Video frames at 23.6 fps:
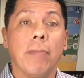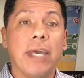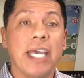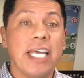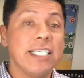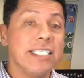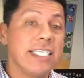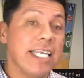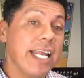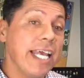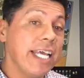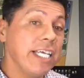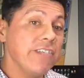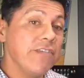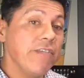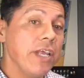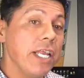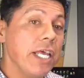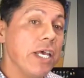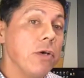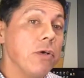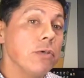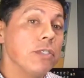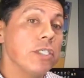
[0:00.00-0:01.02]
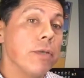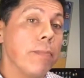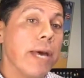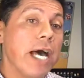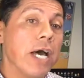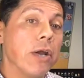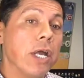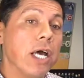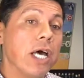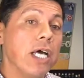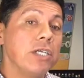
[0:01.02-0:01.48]
and today's video is
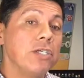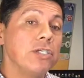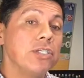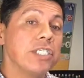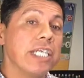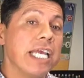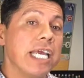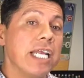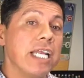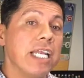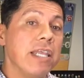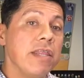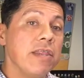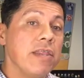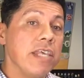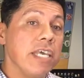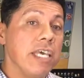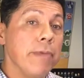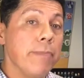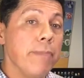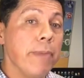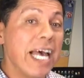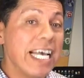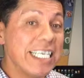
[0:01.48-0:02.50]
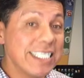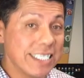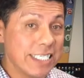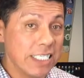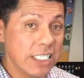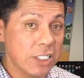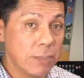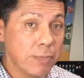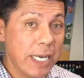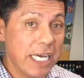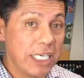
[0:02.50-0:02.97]
about understanding the pest
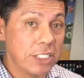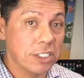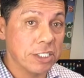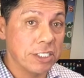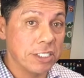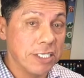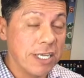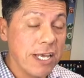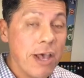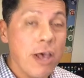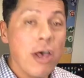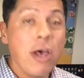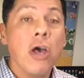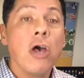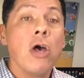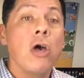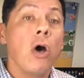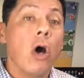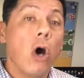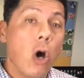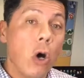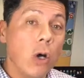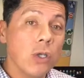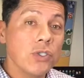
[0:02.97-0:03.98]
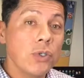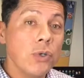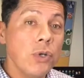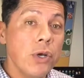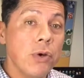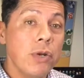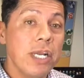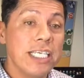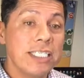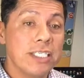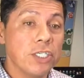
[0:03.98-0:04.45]
inspection, also
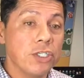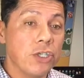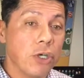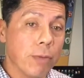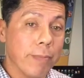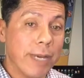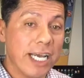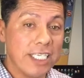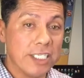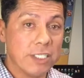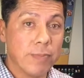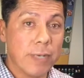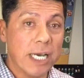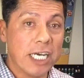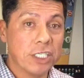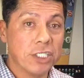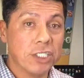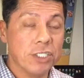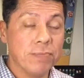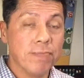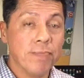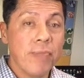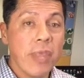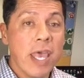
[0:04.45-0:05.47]
known as a termite inspection.